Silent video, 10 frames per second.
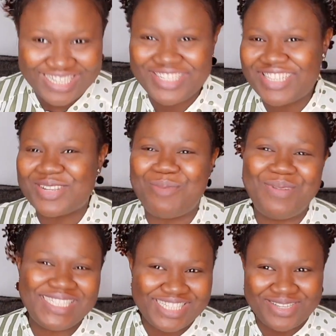Just
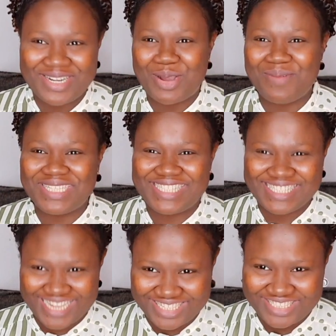complete it on the comment
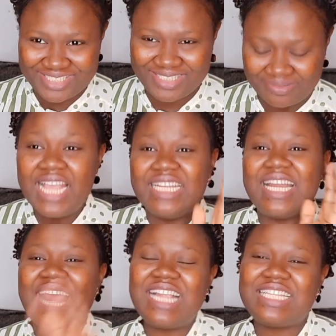section.
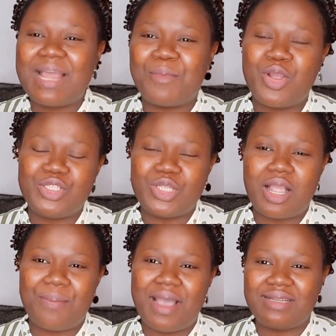The next thing I'm going to
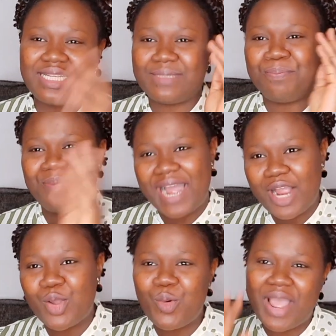talk about is
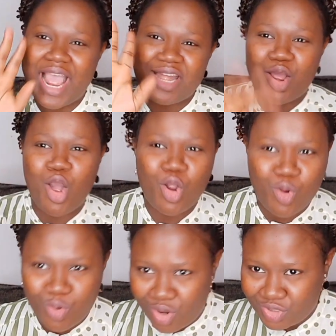banku and
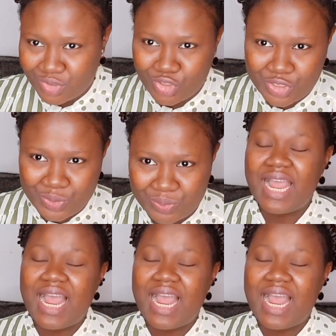okra stew.